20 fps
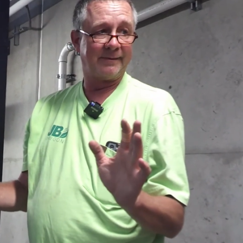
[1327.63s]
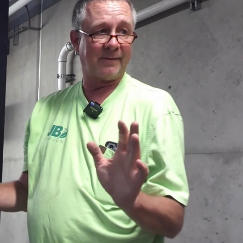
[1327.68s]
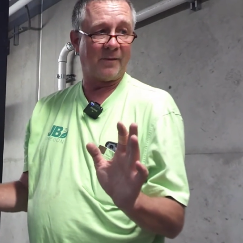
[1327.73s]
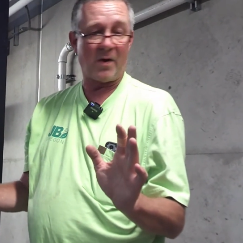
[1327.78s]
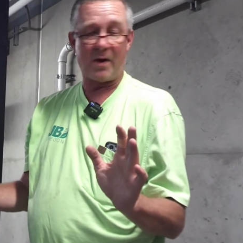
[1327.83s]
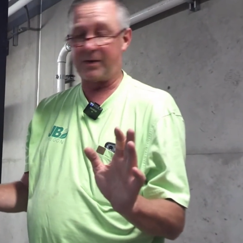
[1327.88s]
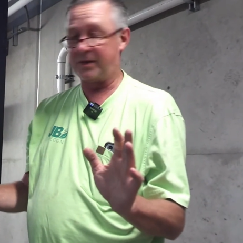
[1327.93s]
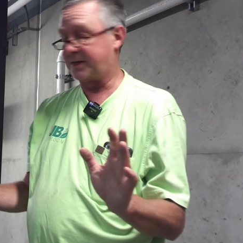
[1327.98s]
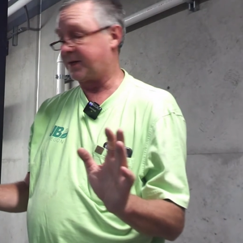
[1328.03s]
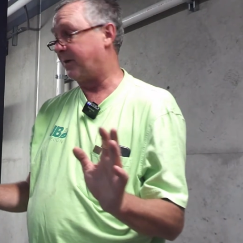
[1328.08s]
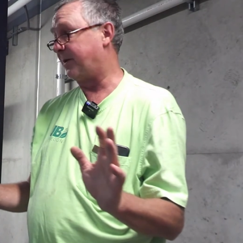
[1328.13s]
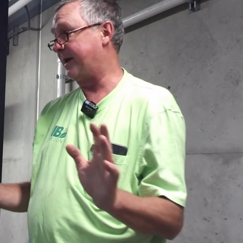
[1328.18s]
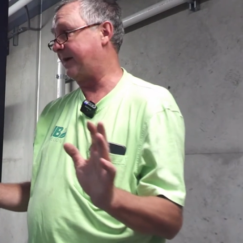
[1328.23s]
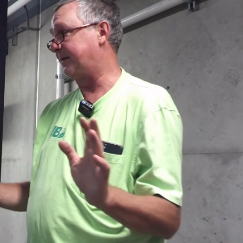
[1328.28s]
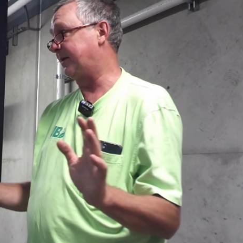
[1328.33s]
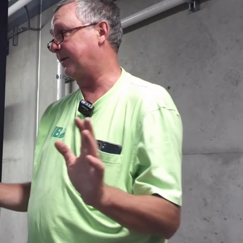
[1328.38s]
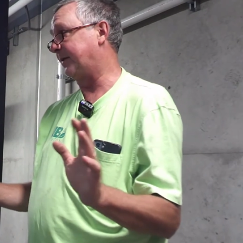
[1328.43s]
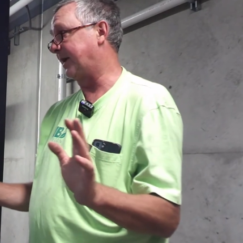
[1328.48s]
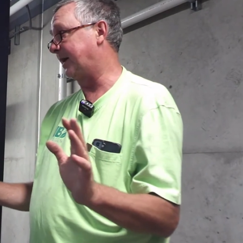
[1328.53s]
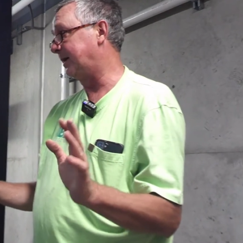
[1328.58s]
Water's going
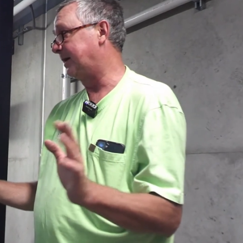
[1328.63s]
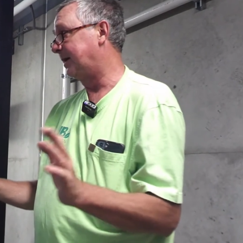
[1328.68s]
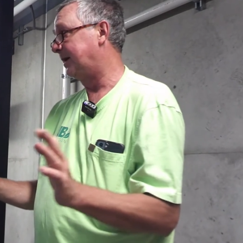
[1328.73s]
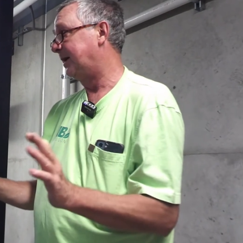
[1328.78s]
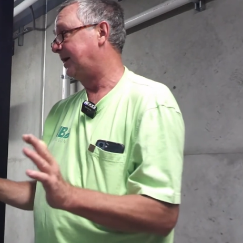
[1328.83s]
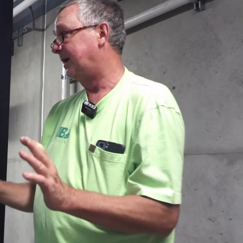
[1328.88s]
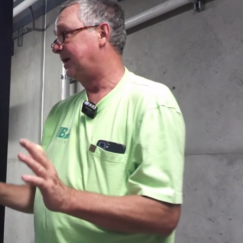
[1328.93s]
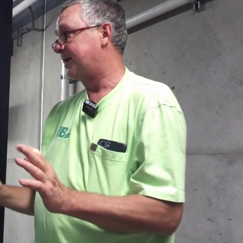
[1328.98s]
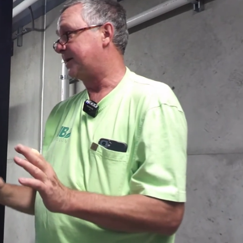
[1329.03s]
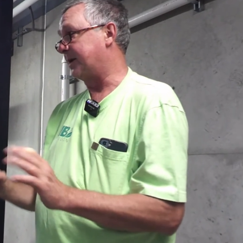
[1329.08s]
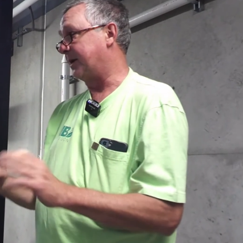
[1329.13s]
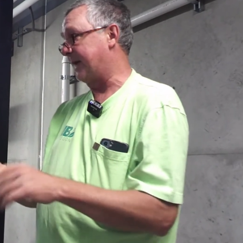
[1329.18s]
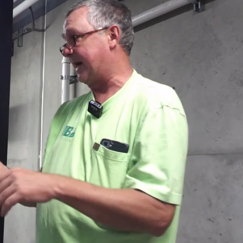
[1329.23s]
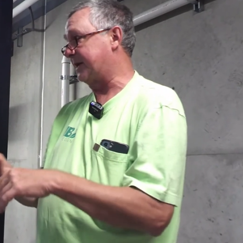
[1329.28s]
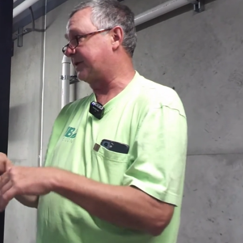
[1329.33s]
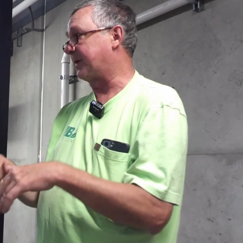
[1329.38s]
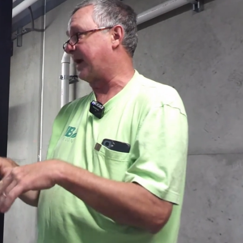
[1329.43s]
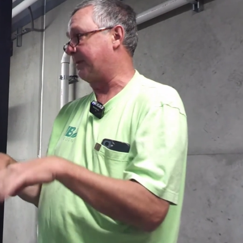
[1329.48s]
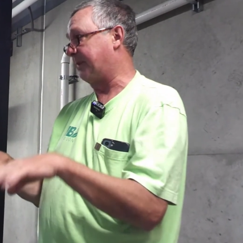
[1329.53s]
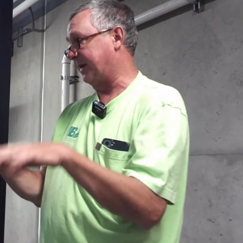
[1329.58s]
everywhere. So
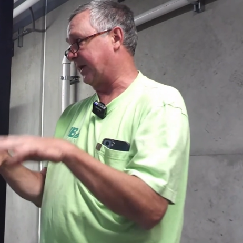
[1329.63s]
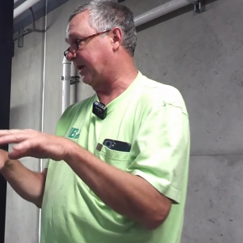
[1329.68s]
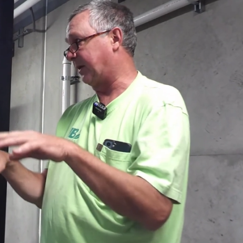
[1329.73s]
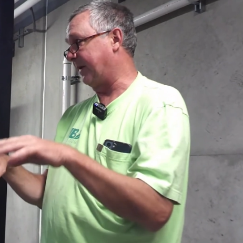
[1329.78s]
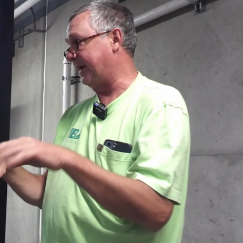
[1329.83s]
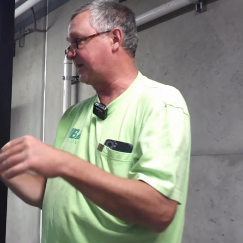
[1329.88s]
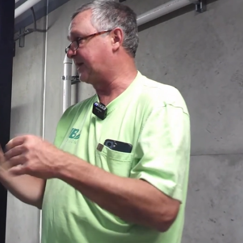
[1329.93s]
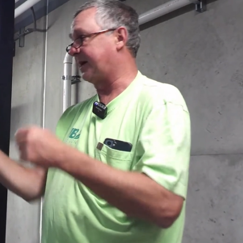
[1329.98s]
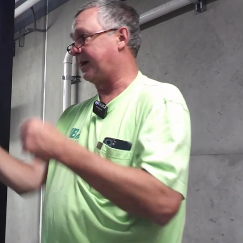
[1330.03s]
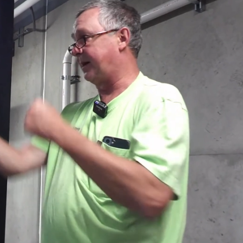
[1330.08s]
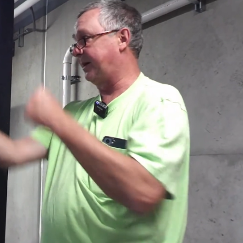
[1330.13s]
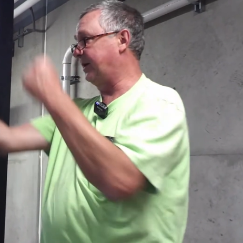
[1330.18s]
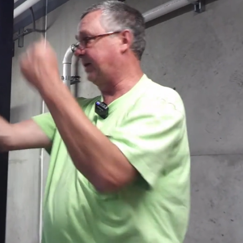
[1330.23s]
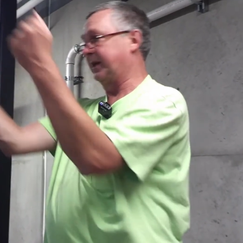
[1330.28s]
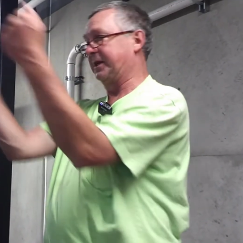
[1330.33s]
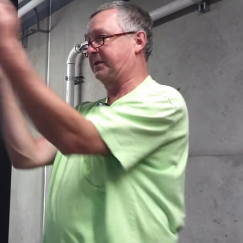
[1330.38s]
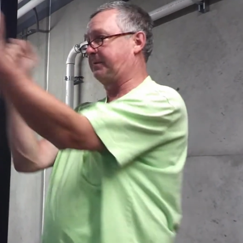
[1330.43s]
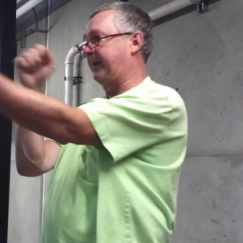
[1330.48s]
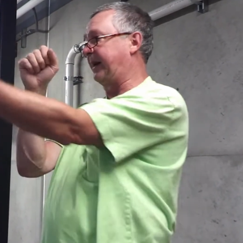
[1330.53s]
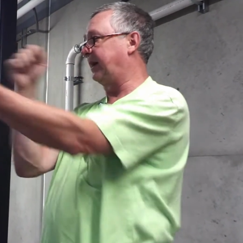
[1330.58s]
that's why I put the grease on. You
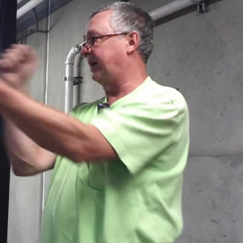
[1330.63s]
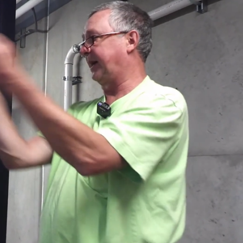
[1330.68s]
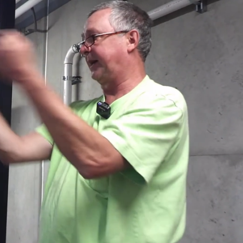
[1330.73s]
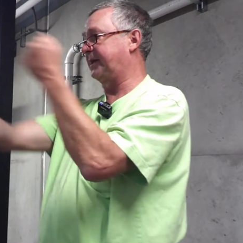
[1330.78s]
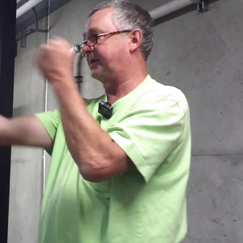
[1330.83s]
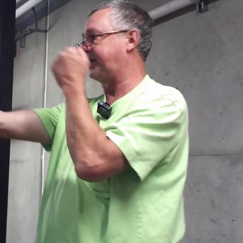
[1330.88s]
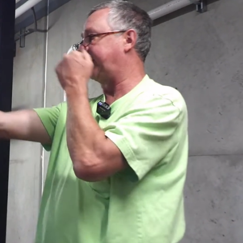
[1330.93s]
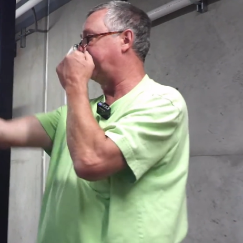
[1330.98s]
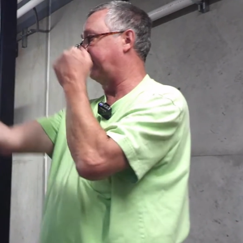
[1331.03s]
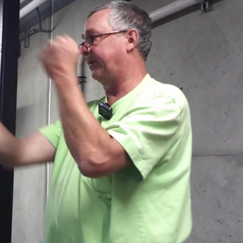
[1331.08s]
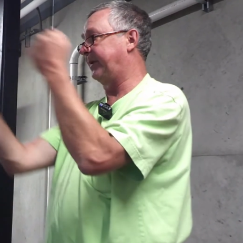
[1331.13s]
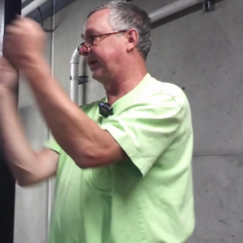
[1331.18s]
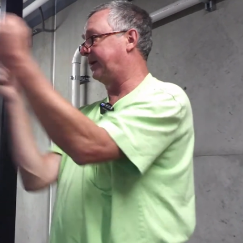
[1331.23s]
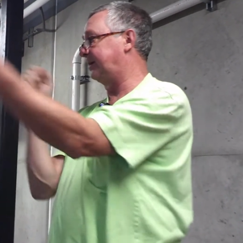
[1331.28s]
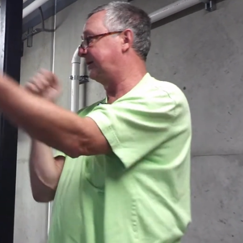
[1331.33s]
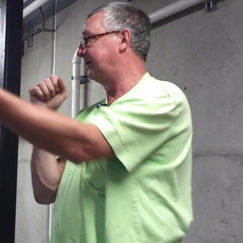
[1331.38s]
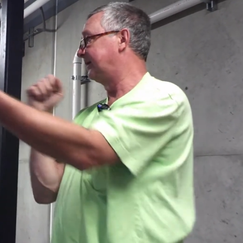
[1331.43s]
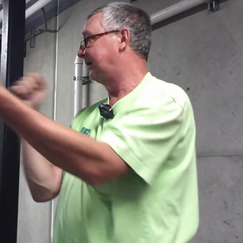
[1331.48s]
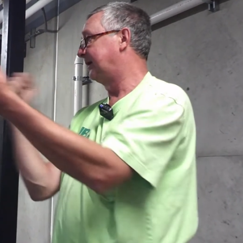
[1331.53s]
can spin it like a steering wheel.